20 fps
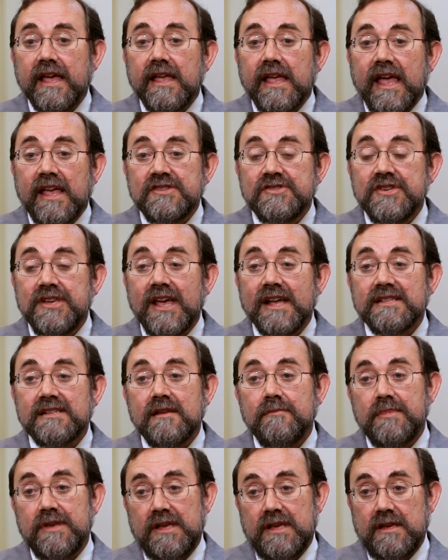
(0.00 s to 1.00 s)
has yet
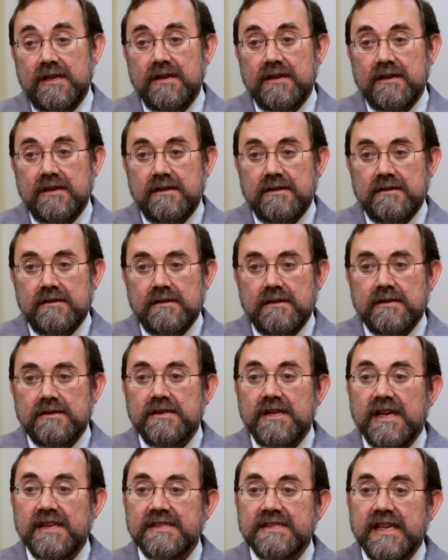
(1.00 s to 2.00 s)
to be
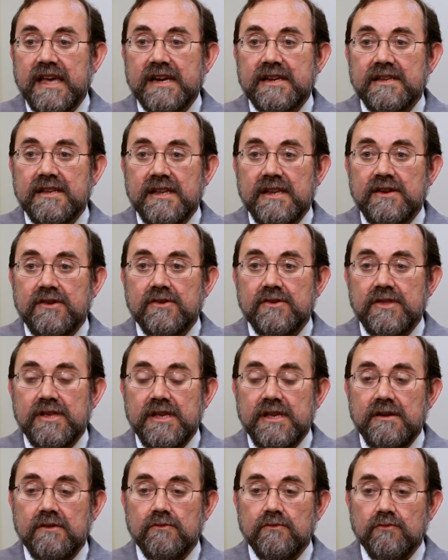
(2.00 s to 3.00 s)
dissected into
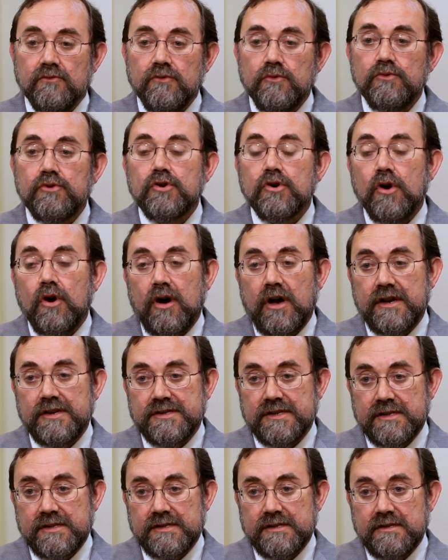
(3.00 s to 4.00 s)
the root
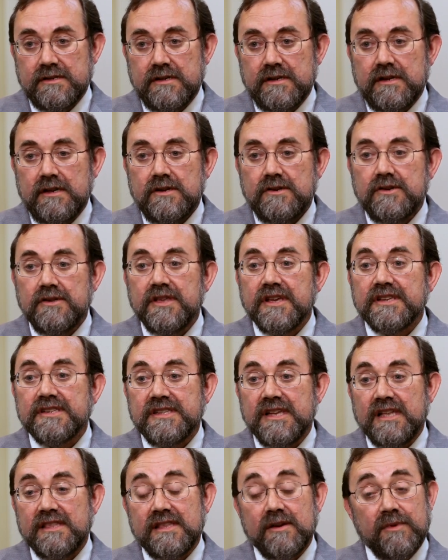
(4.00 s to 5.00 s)
causes to the
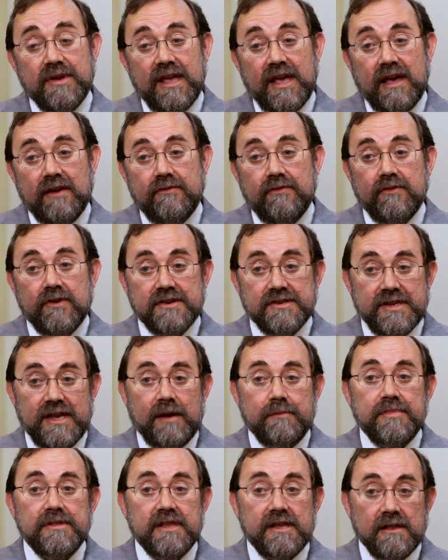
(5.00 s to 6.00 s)
extent that we have, for
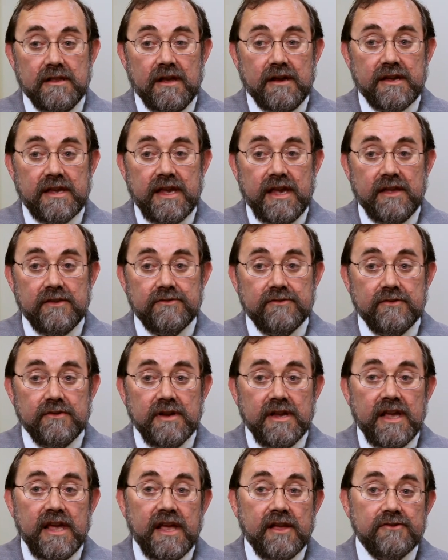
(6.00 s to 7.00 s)
example, in lung cancer.
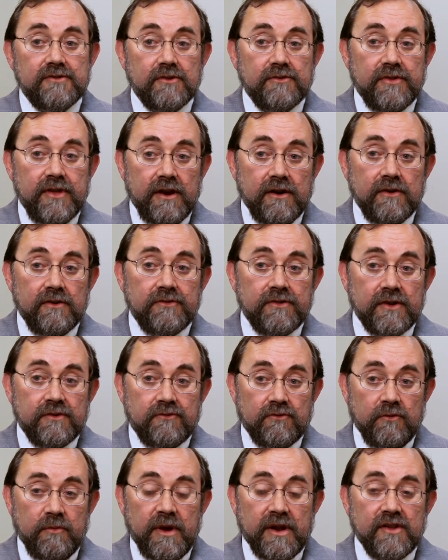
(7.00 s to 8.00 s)
And so there's a
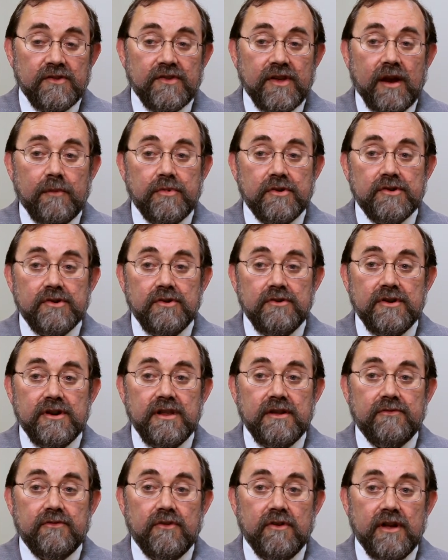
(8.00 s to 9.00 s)
tremendous
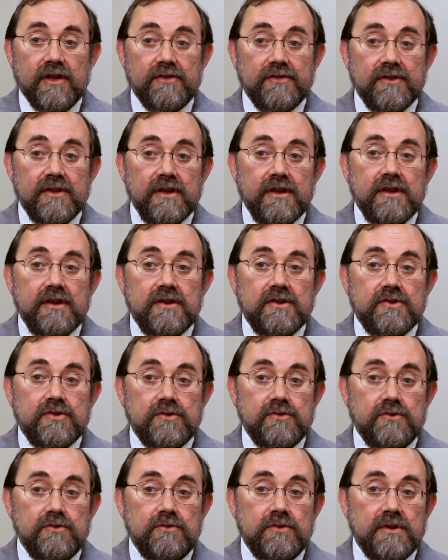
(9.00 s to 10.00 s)
opportunity for us
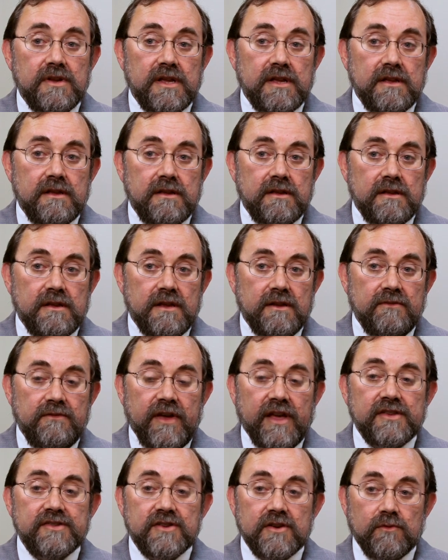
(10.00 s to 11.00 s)
to
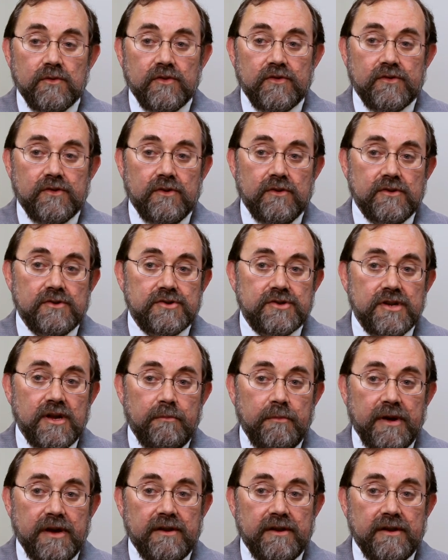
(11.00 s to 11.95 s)
invest in research to